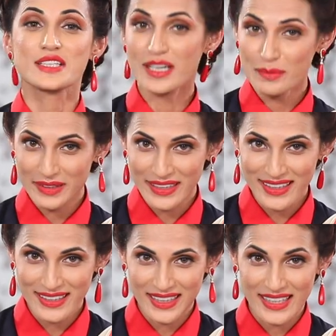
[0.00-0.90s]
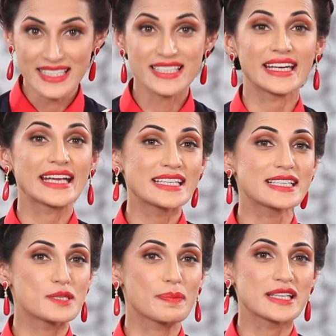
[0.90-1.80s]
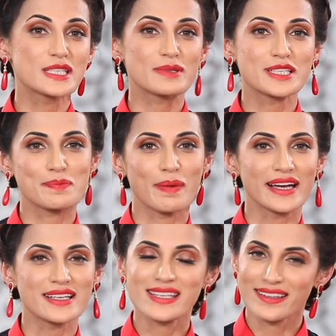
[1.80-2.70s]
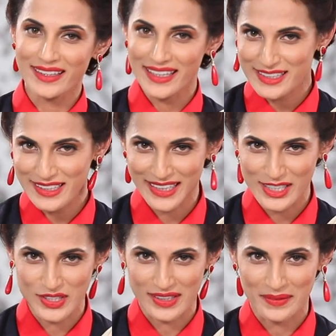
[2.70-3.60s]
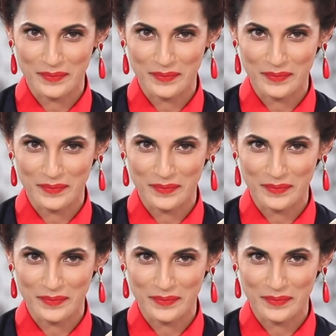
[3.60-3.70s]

Turmeric is an indispensable spice in the Indian kitchen.